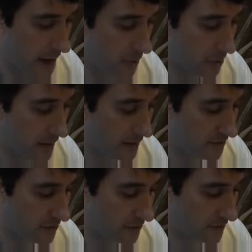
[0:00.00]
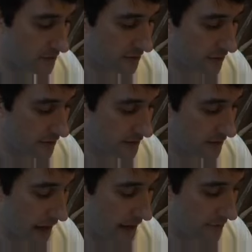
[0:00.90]
how blessed are his
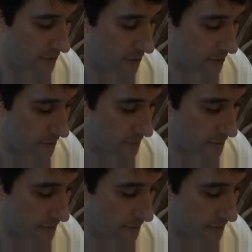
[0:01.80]
sons after him.